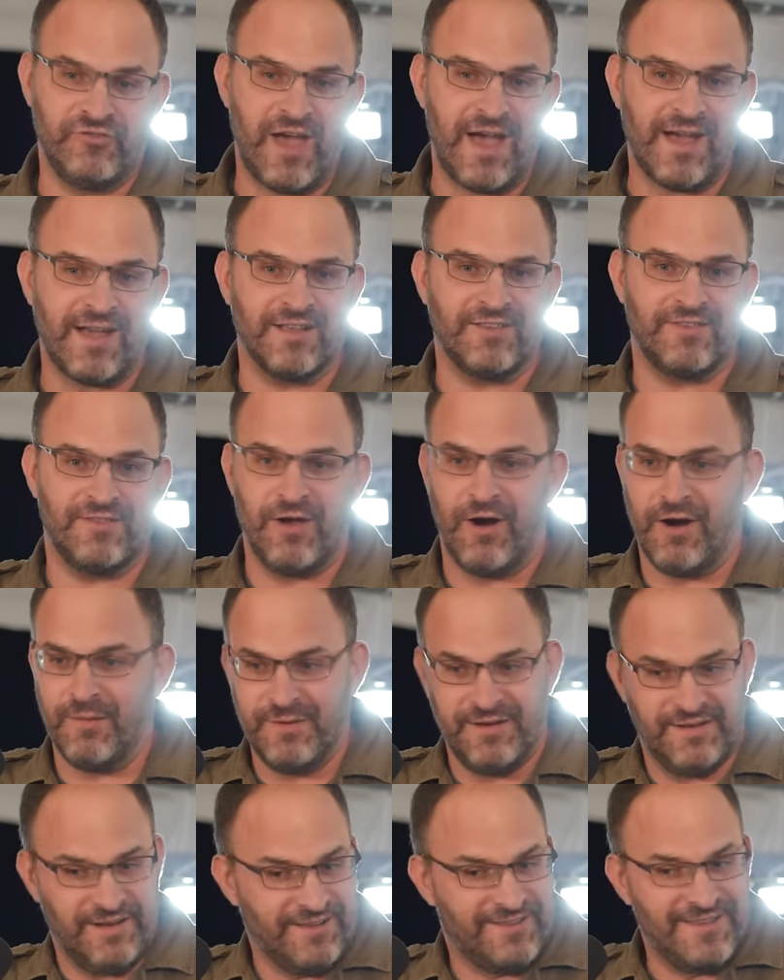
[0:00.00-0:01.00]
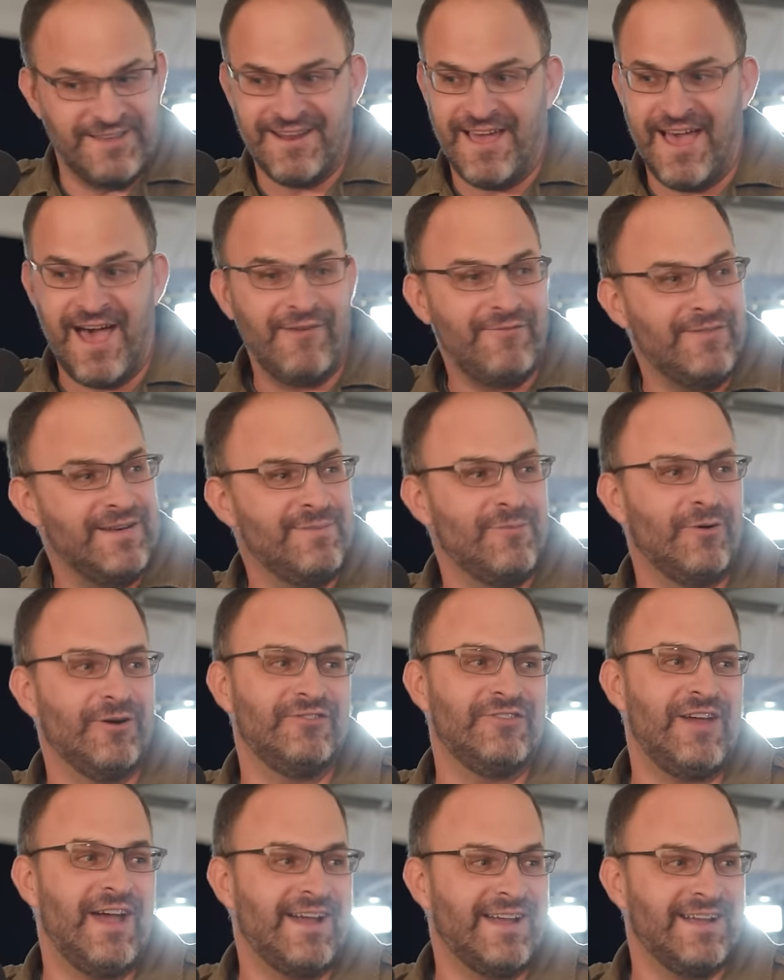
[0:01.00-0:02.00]
jackets. The army doesn't have any
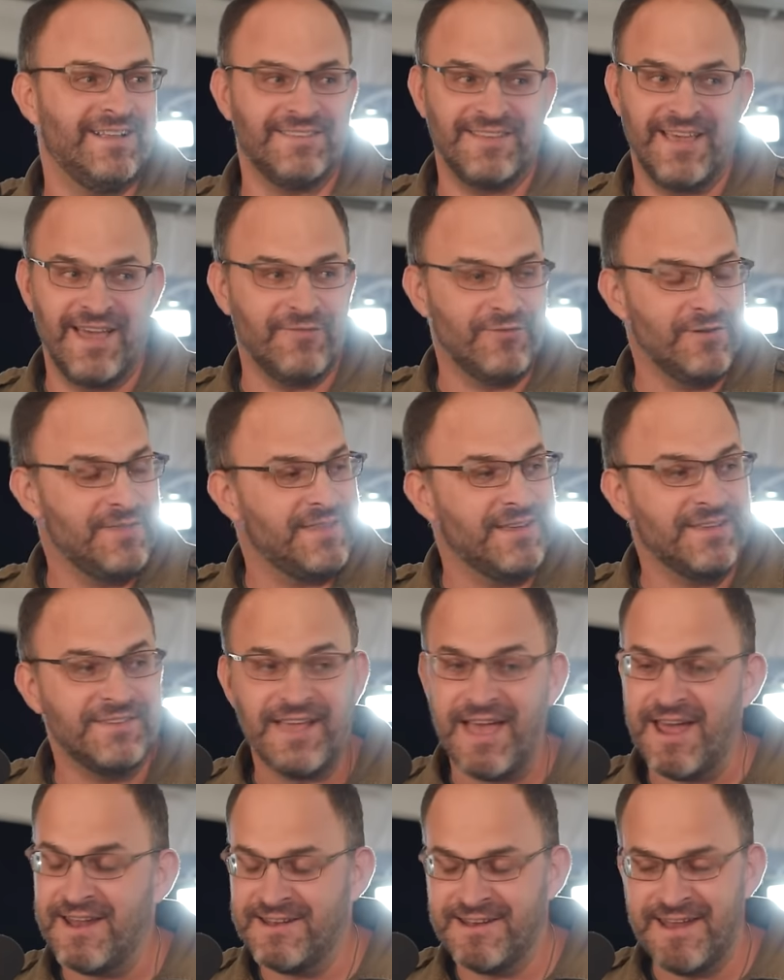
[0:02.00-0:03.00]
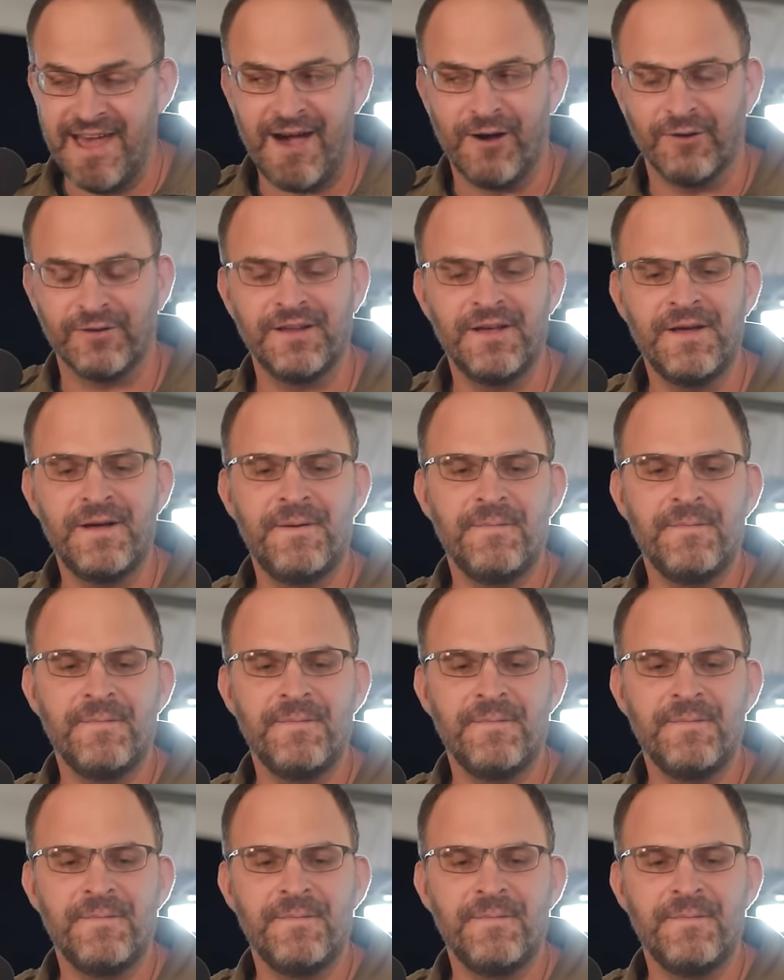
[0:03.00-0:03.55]
more jackets. Everything's handed out.